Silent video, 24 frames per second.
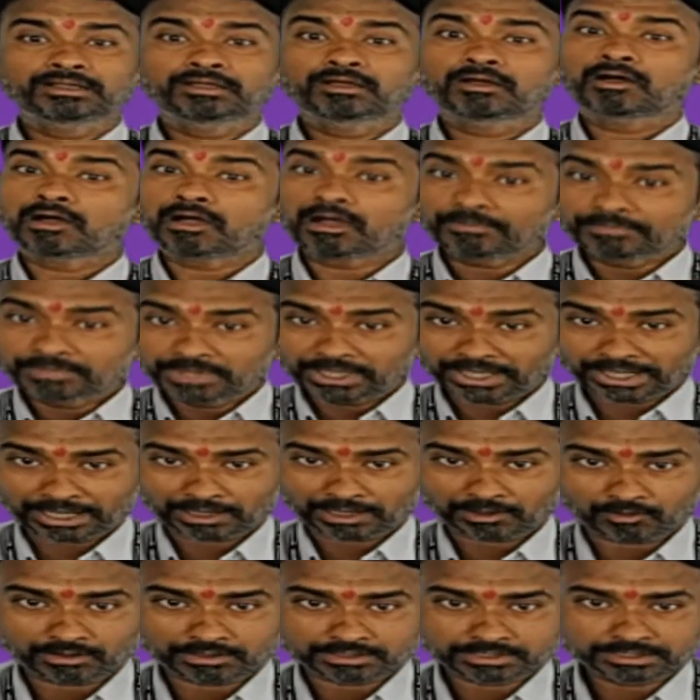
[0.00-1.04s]
of the
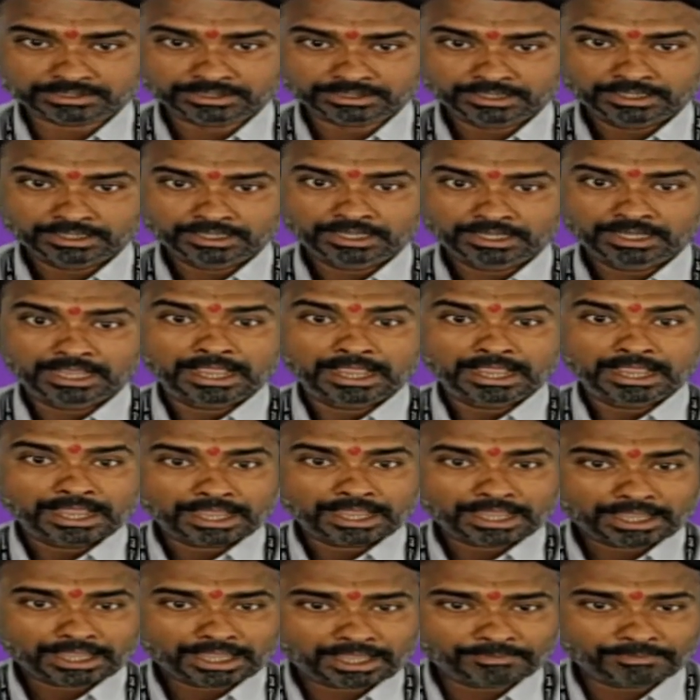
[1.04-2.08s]
records
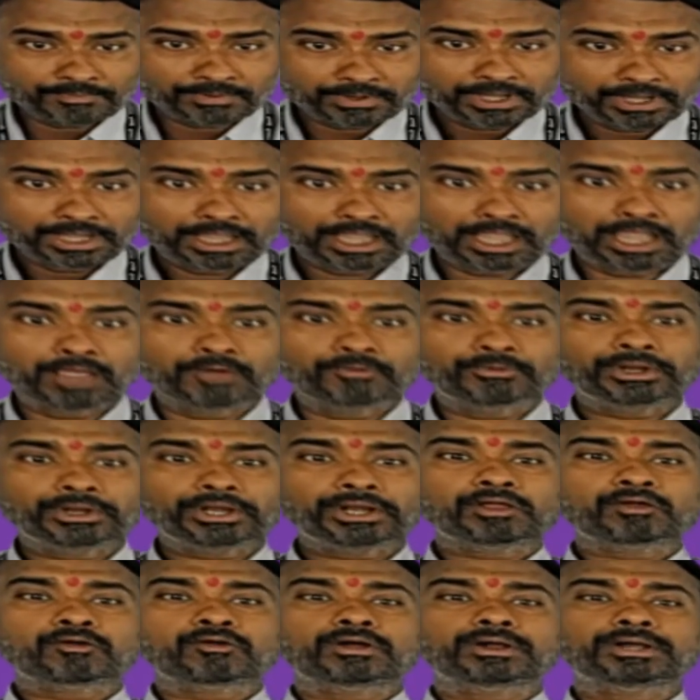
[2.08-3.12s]
if every
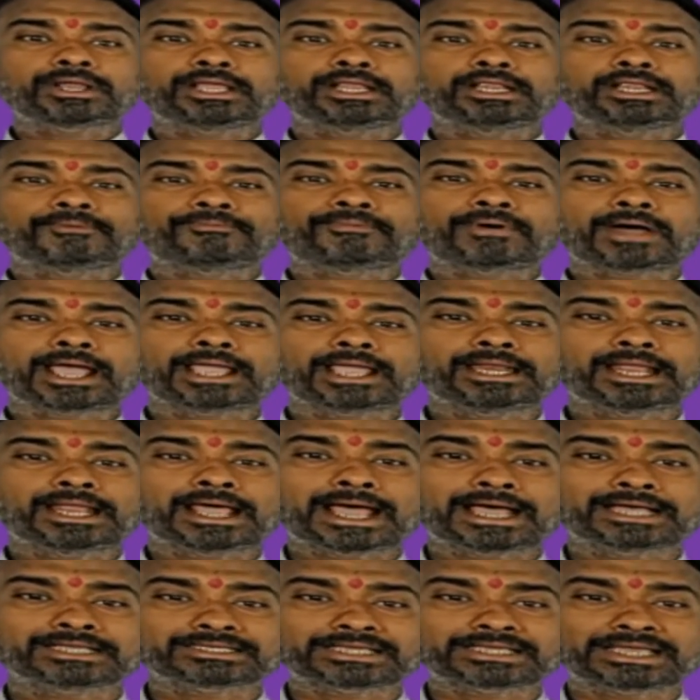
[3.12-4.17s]
record in the file
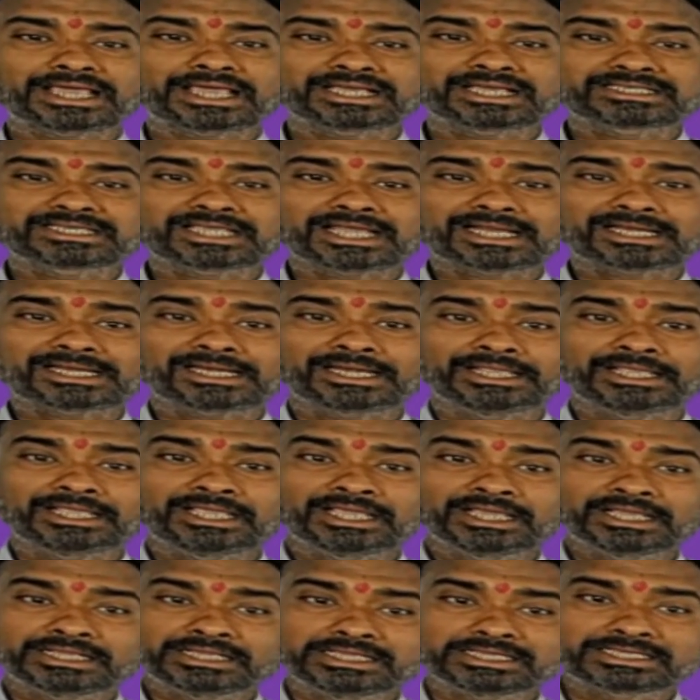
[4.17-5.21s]
has
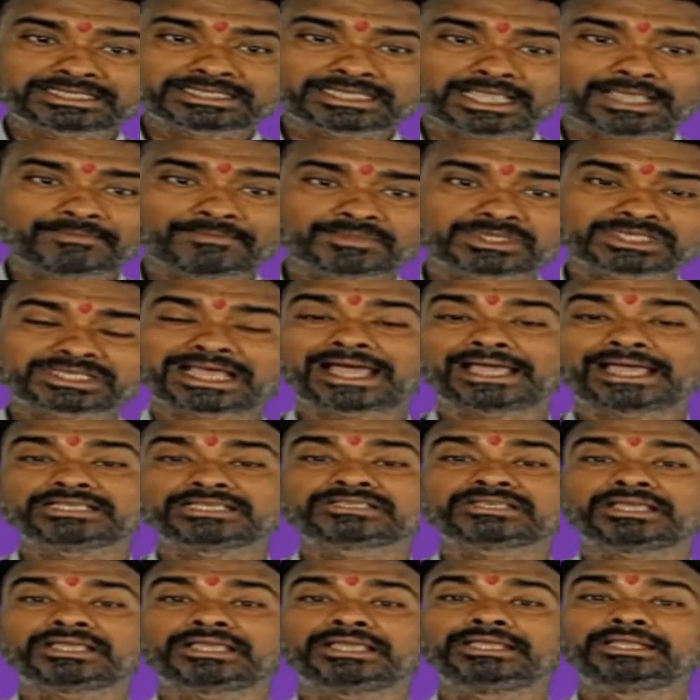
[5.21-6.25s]
exactly the same
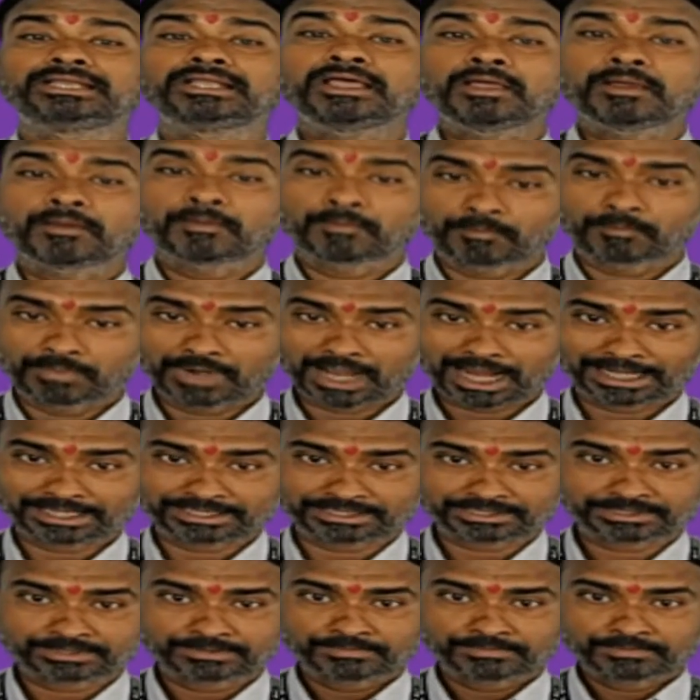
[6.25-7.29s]
size in
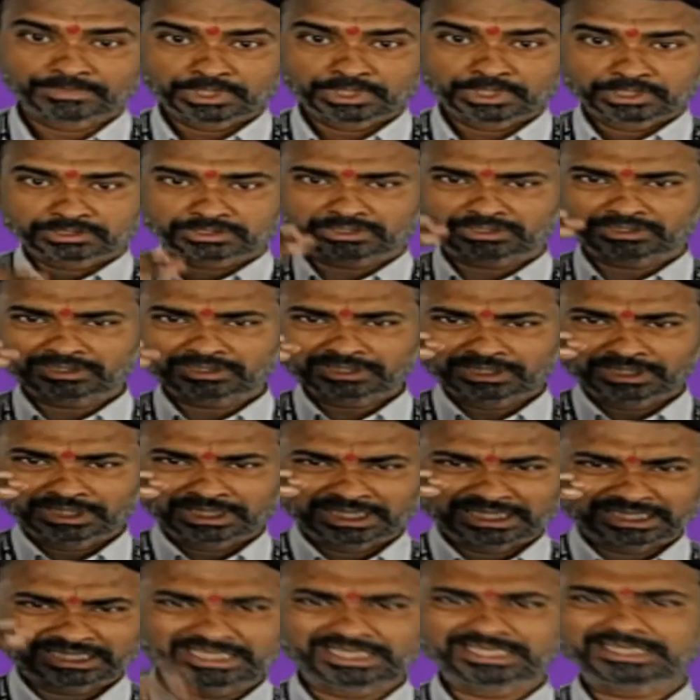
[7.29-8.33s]
bytes.
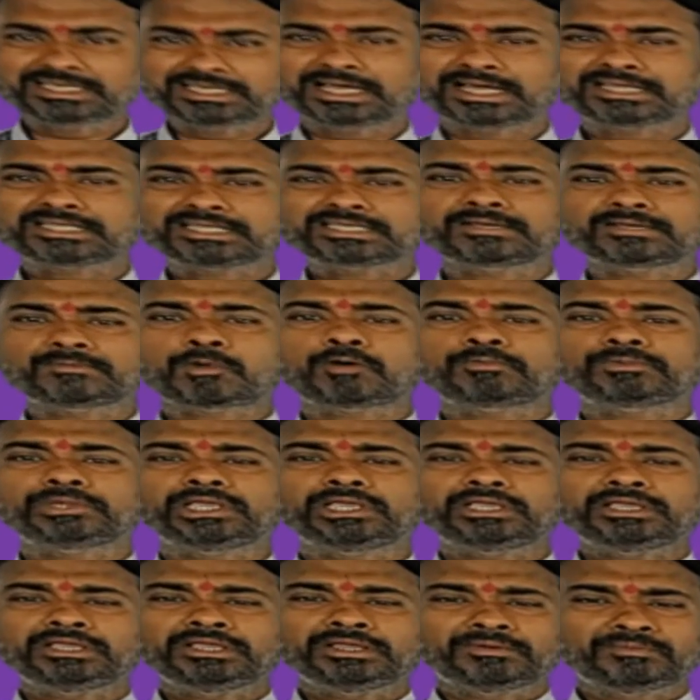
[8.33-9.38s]
So these are some of
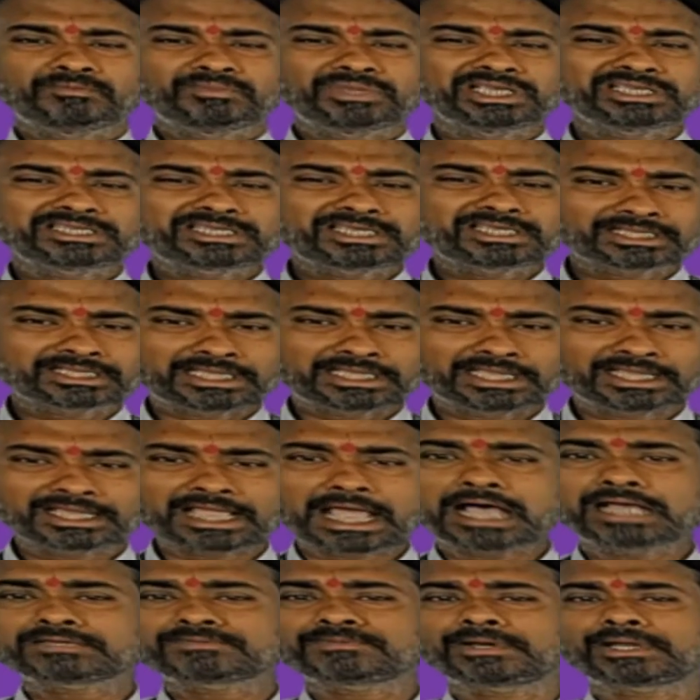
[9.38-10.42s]
the basic things
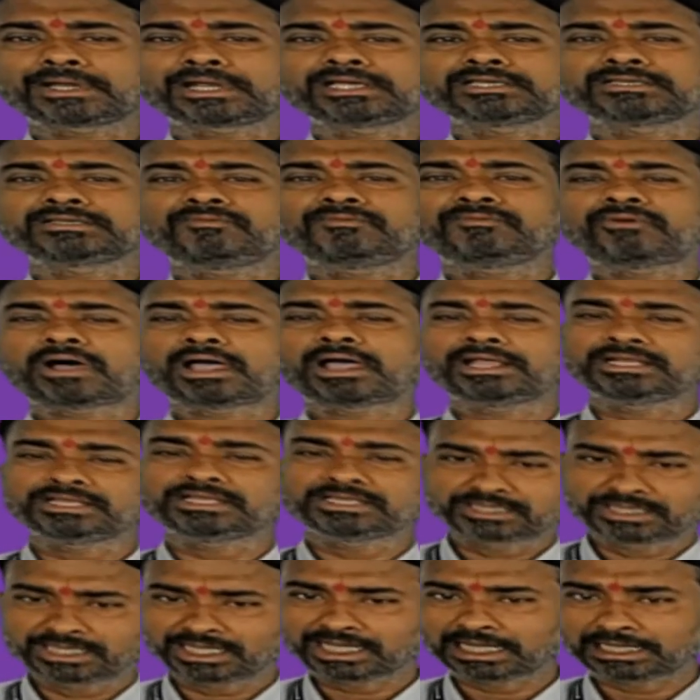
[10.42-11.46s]
as far as the file
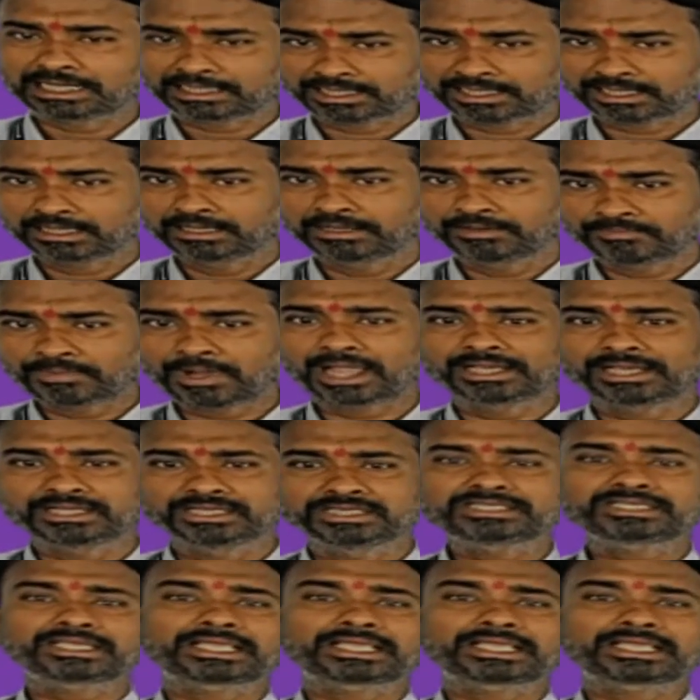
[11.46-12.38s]
is